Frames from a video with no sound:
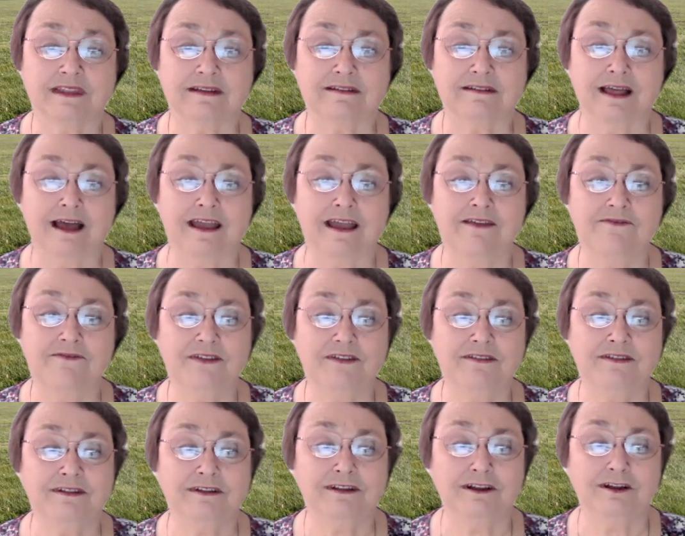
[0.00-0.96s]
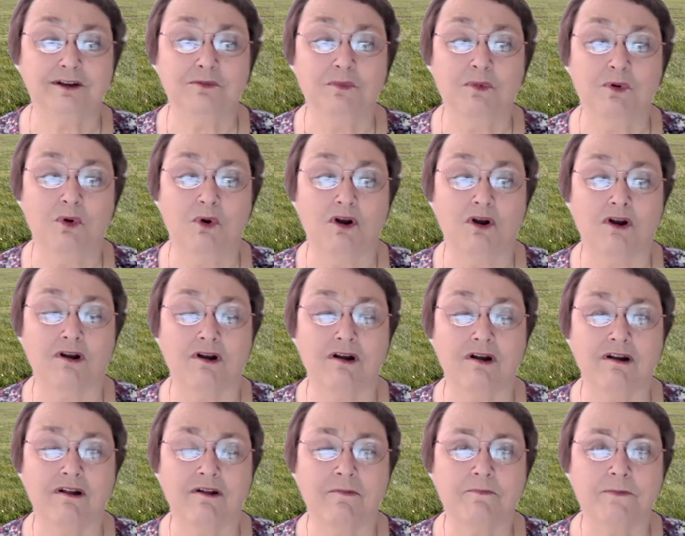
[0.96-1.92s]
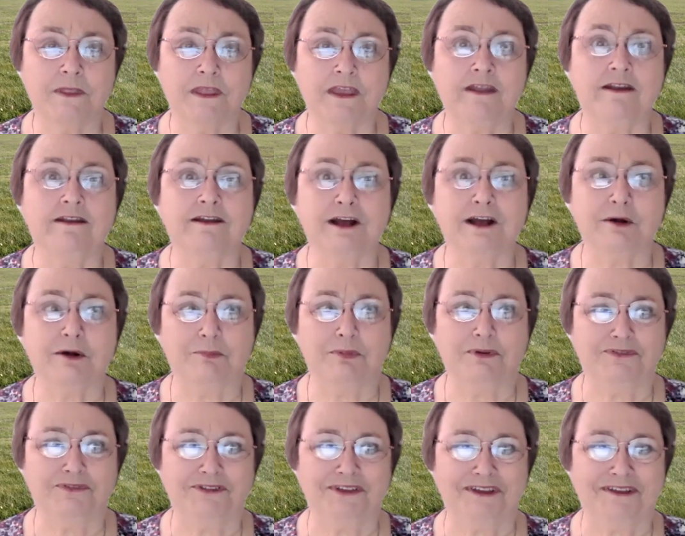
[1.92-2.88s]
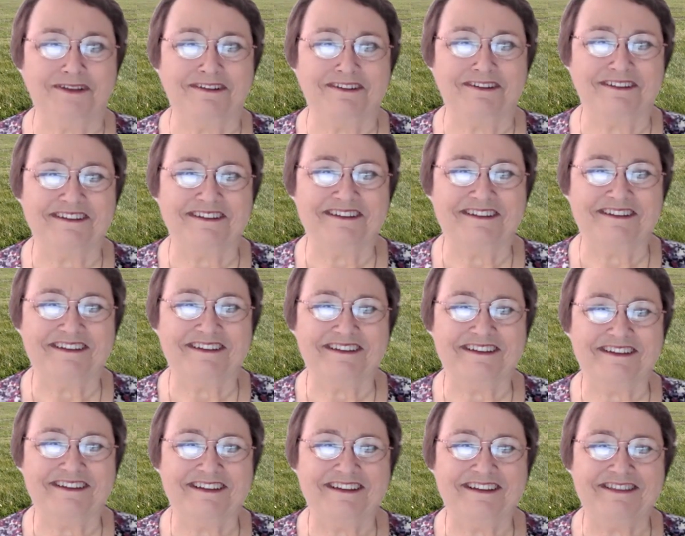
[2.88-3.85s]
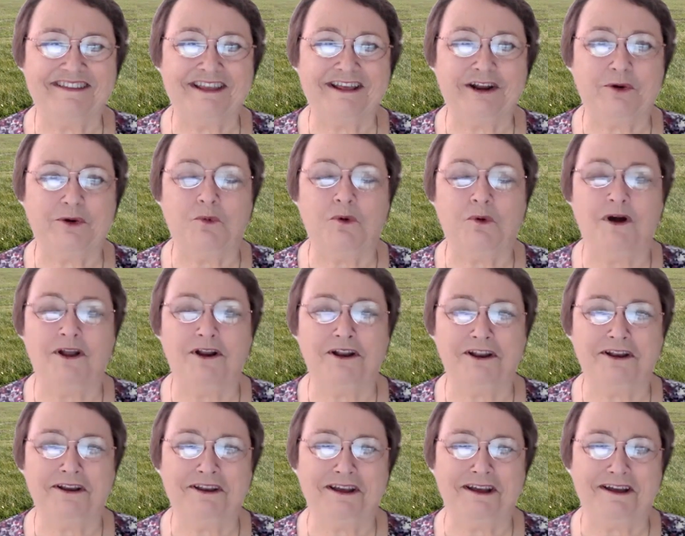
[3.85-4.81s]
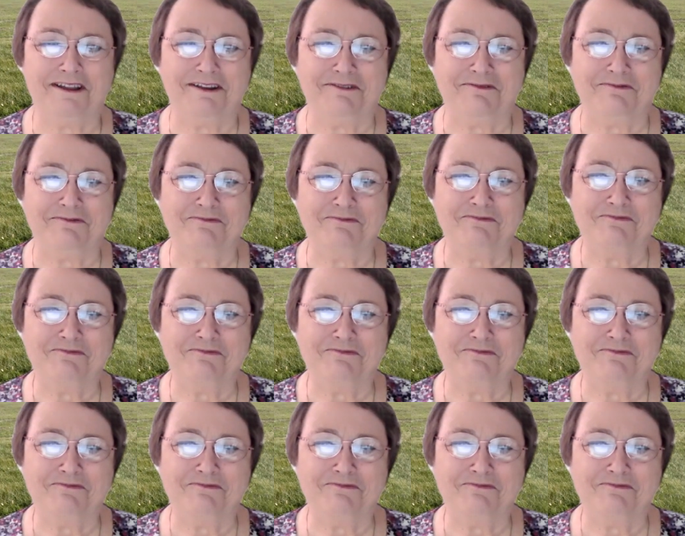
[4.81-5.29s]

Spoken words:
Life is a little more encompassing than a one and done.